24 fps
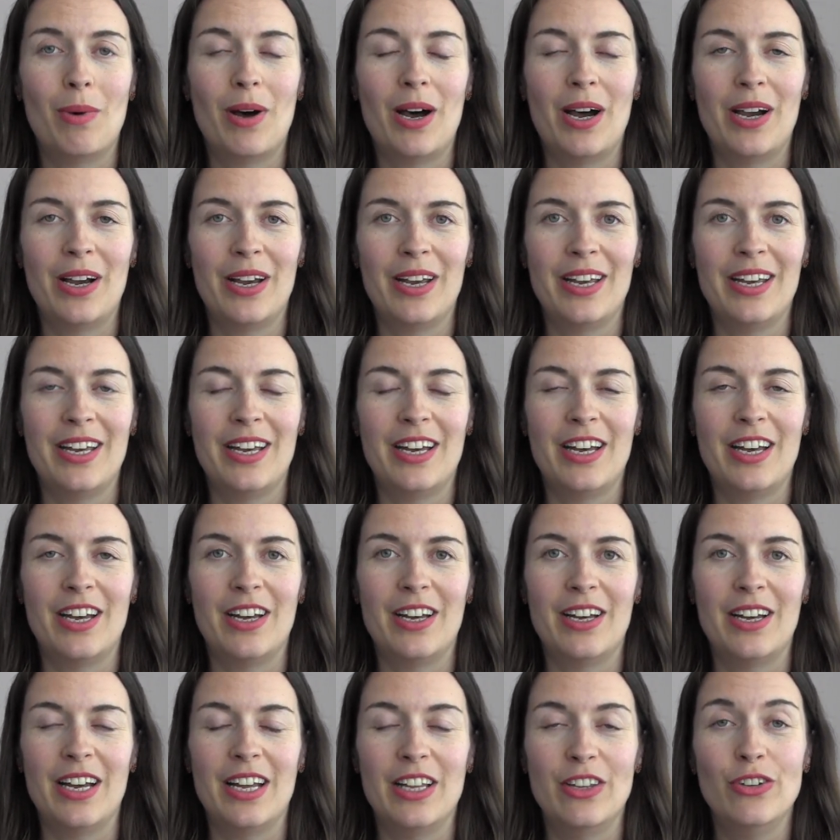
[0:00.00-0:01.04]
buy
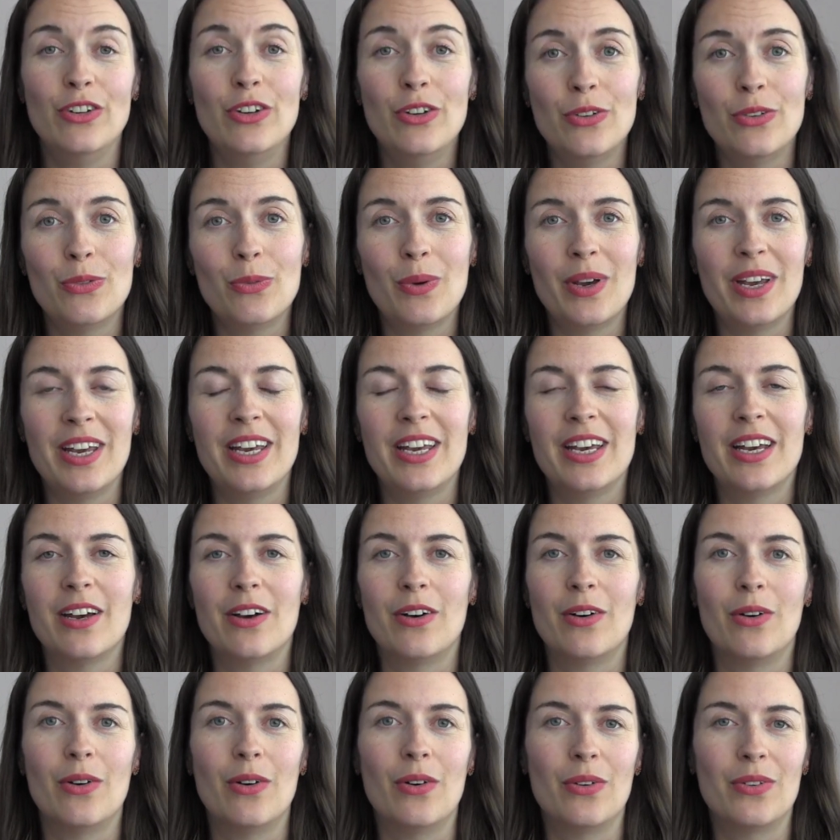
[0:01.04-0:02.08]
a Newsweek
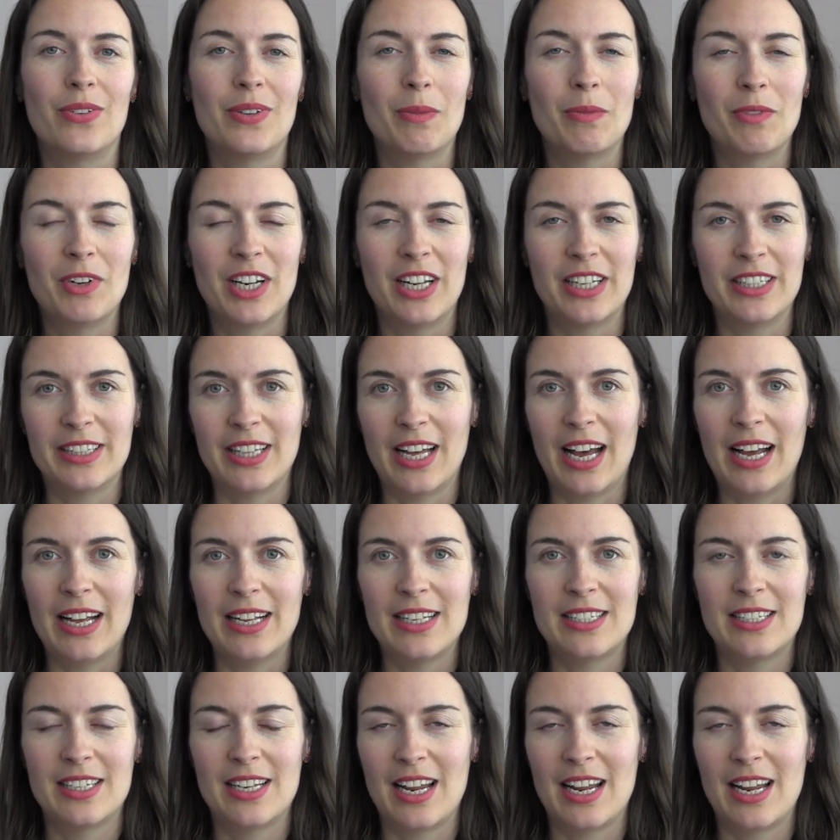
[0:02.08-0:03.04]
or something like that,